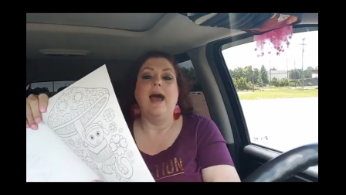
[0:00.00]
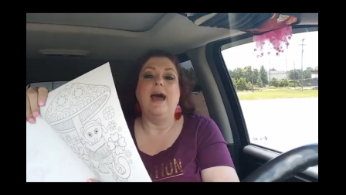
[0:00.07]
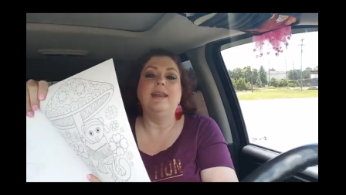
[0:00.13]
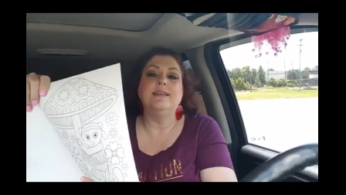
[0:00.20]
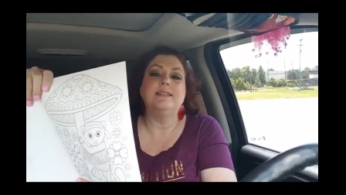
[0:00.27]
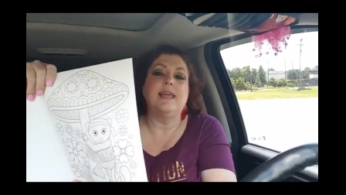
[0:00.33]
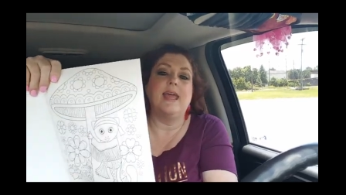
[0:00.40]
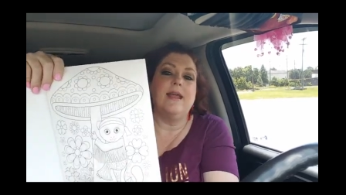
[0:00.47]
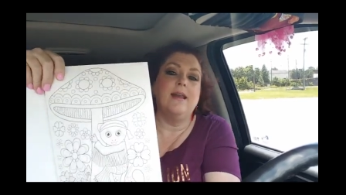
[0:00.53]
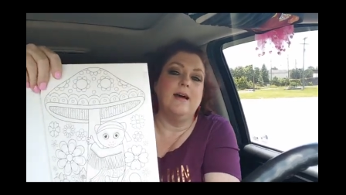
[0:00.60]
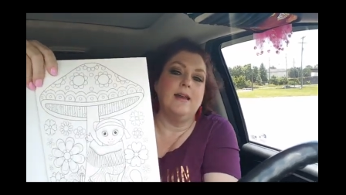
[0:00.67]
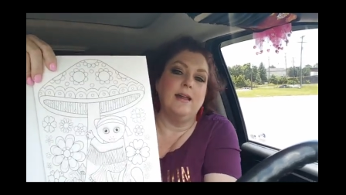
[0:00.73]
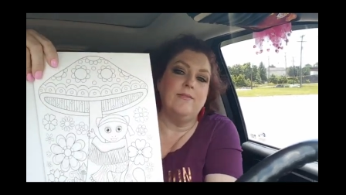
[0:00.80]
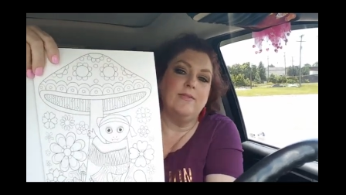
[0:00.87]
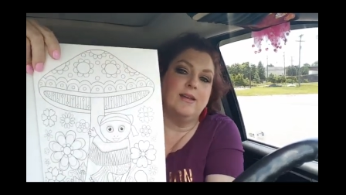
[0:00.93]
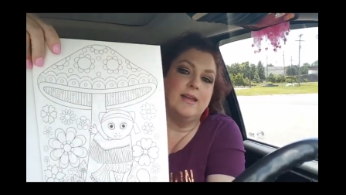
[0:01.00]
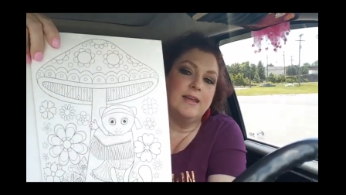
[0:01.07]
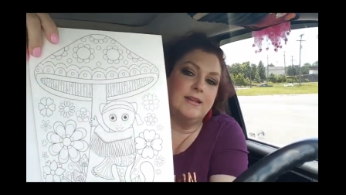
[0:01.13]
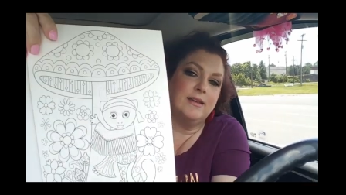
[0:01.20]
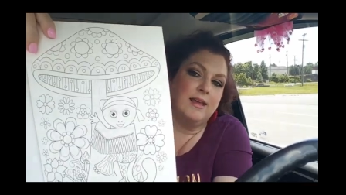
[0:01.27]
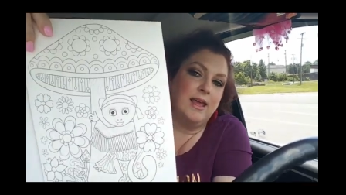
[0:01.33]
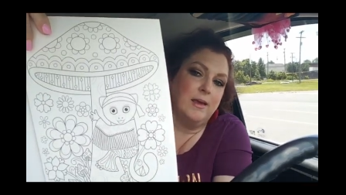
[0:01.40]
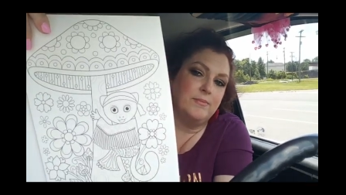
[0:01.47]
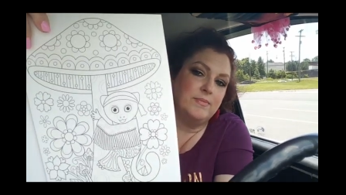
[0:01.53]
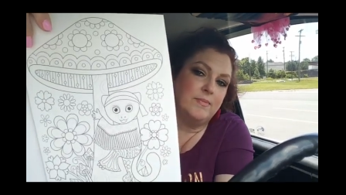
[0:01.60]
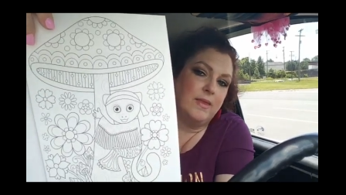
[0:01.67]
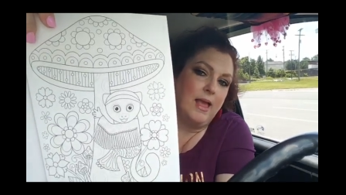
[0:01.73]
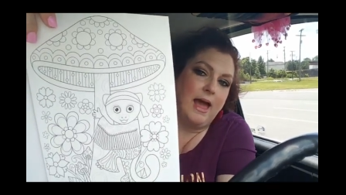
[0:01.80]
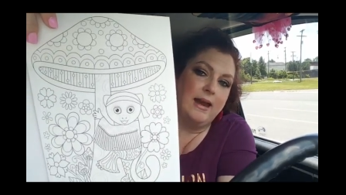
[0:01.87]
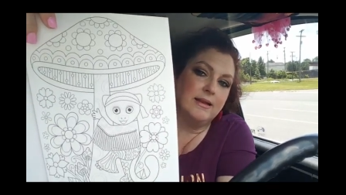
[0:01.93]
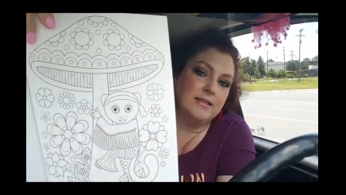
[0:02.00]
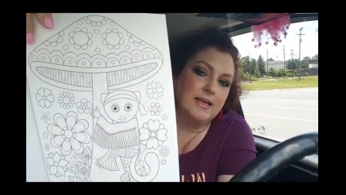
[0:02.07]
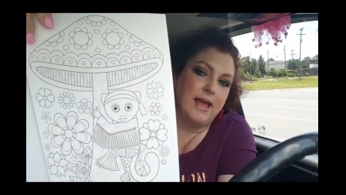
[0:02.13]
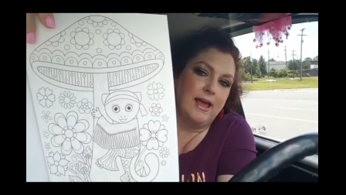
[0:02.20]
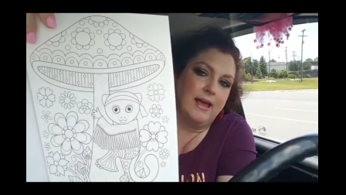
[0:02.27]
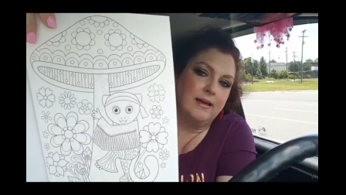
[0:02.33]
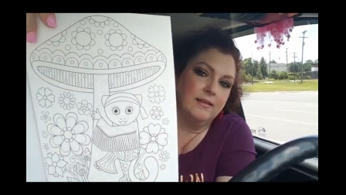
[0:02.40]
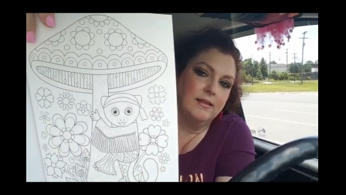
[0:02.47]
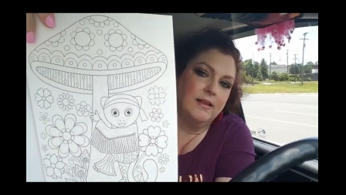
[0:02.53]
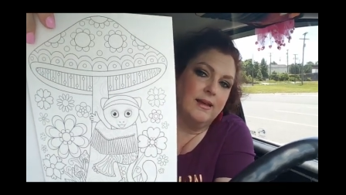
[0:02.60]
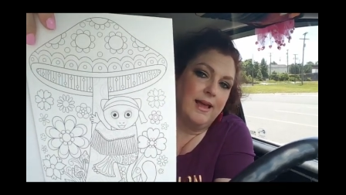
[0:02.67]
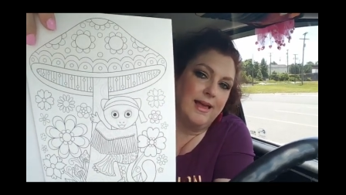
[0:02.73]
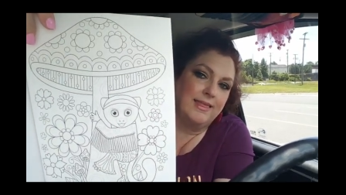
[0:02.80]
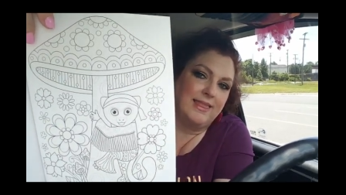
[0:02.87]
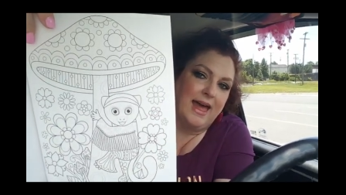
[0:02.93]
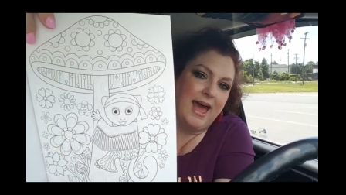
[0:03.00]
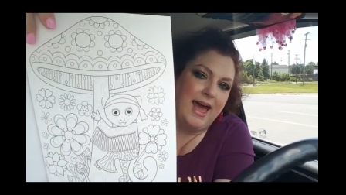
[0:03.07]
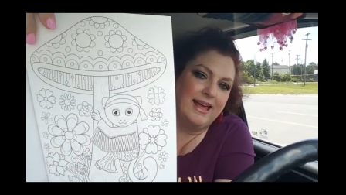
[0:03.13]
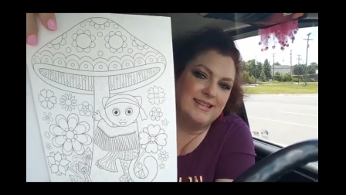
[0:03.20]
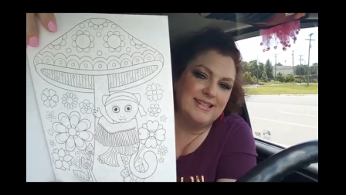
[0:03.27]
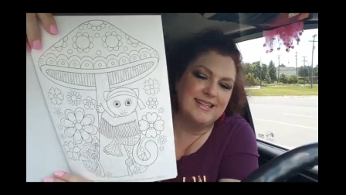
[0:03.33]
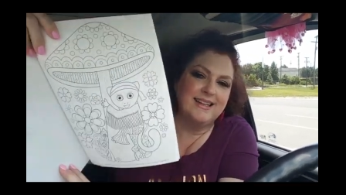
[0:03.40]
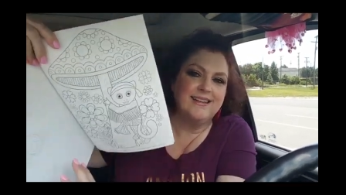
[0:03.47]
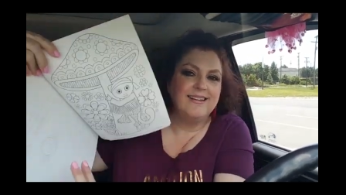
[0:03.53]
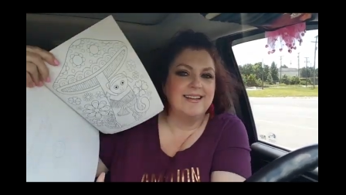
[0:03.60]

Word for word: I just cannot even keep, I just can't. Look at that.